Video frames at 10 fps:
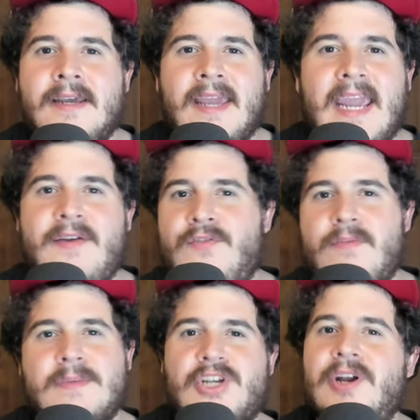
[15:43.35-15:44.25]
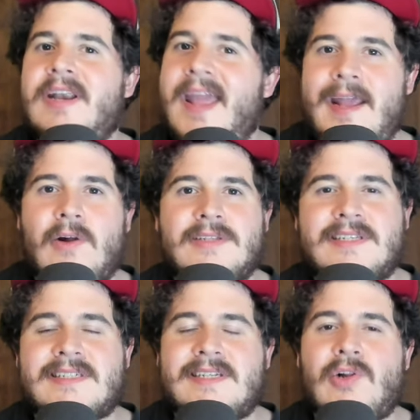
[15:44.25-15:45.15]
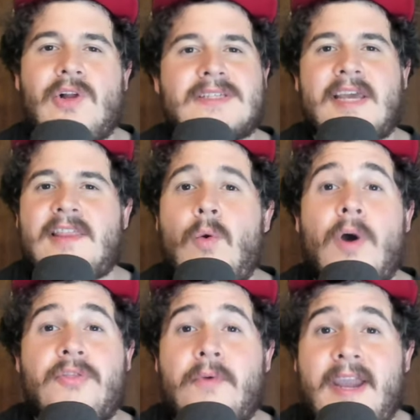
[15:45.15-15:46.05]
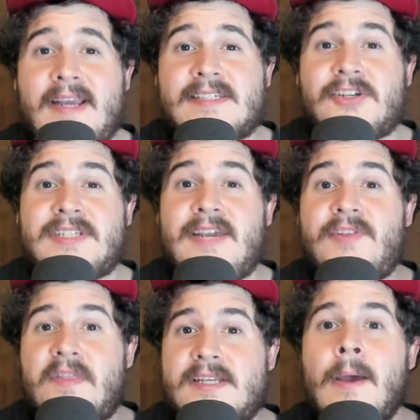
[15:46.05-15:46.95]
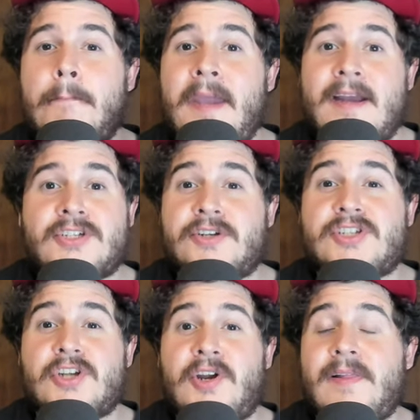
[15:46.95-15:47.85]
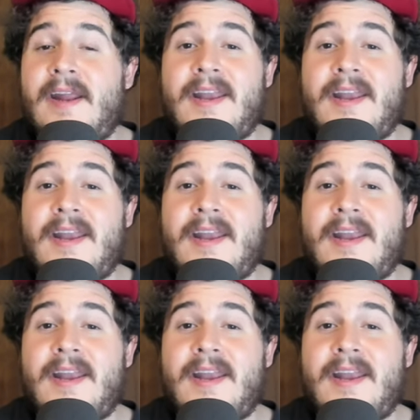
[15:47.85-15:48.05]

Even from certain angles, it still looks like they won the race. There's even this picture circulating